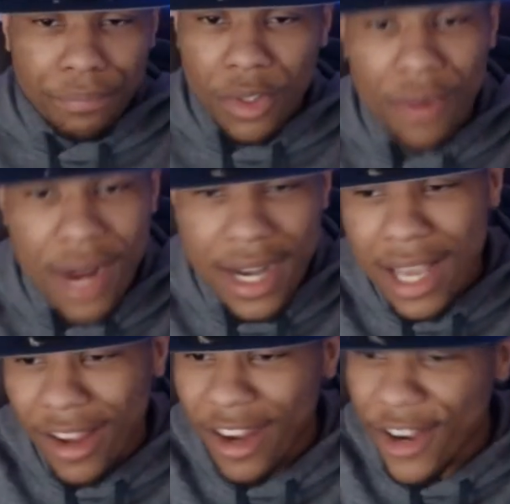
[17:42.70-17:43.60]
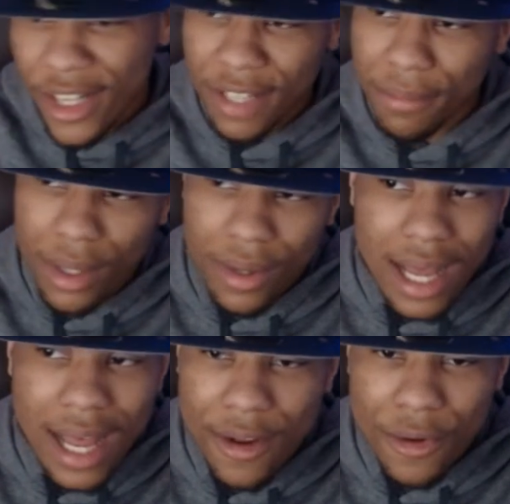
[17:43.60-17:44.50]
right now, currently, bro,
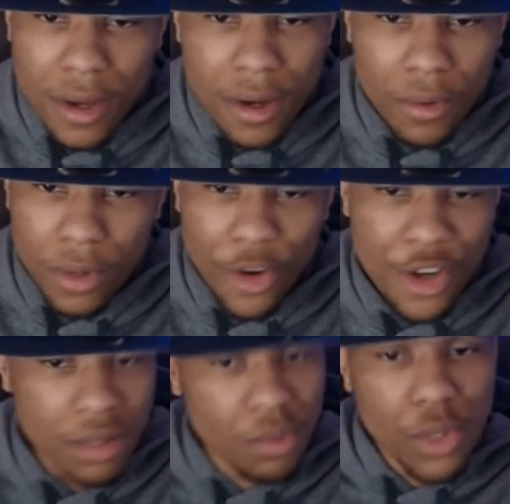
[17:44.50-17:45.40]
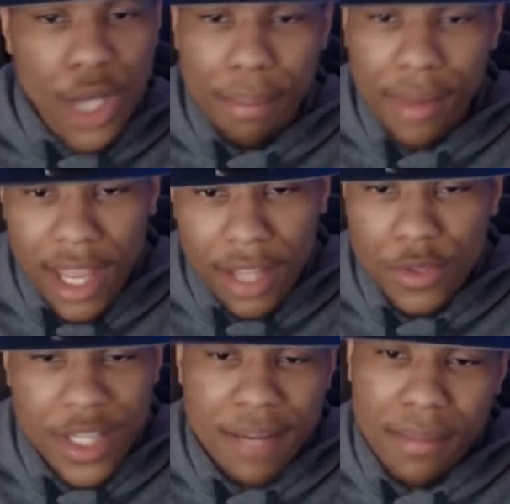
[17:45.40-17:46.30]
I don't know. Christian Wood playing
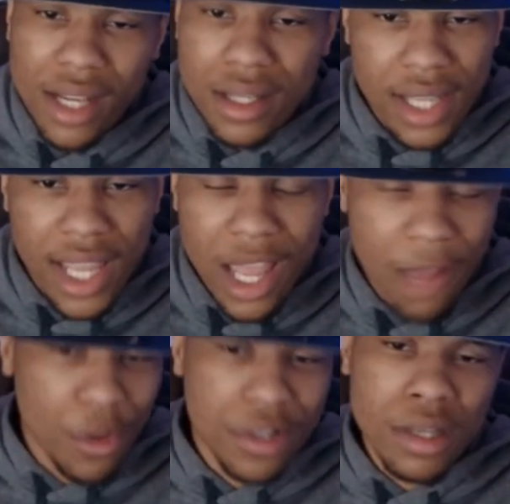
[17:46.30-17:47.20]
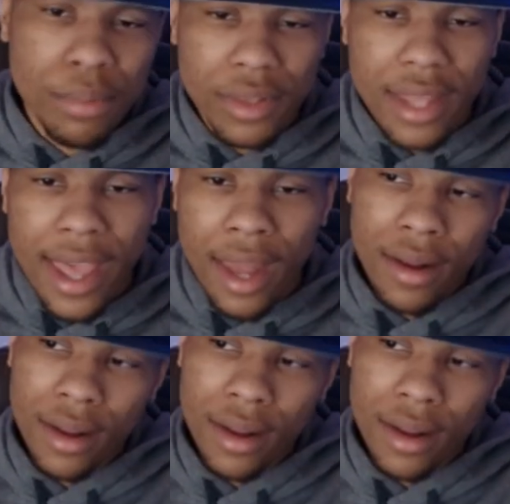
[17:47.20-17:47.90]
ten minutes a game. What's up with that?